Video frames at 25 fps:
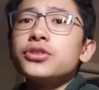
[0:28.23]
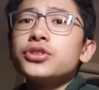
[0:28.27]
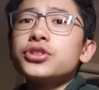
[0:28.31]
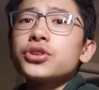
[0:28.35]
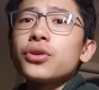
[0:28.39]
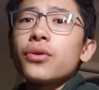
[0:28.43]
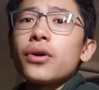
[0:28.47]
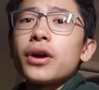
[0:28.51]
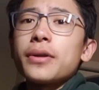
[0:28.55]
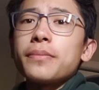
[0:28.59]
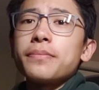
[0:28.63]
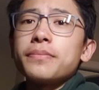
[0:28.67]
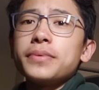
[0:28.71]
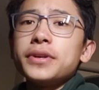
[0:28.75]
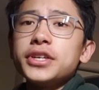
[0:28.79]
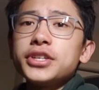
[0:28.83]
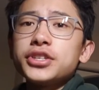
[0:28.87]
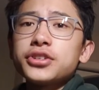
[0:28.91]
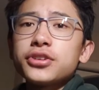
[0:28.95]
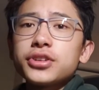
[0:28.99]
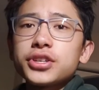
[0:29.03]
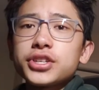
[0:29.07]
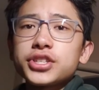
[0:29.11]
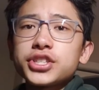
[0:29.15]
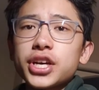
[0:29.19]
To join, be
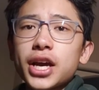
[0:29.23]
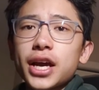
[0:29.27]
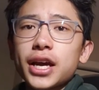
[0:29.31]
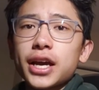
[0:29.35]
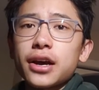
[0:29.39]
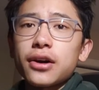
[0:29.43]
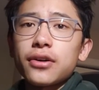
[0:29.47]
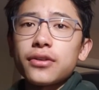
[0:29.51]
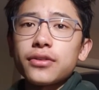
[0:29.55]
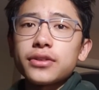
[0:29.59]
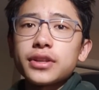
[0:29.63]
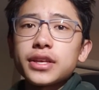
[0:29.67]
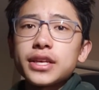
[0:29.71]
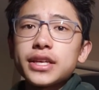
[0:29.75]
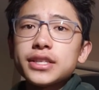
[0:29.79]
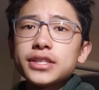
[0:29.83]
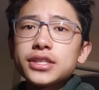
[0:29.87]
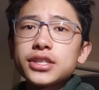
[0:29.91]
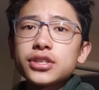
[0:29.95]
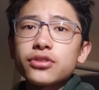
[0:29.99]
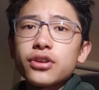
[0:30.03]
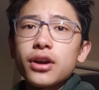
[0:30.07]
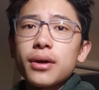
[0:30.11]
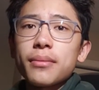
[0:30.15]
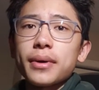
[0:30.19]
sure to check out the
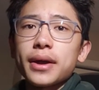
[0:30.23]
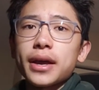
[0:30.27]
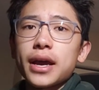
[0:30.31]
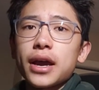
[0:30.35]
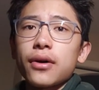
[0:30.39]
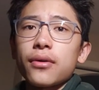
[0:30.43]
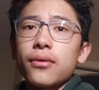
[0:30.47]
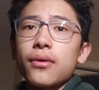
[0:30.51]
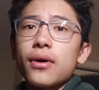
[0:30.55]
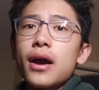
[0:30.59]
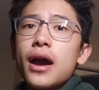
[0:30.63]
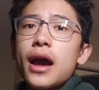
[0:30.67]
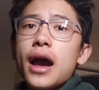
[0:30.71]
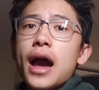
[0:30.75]
Instagram account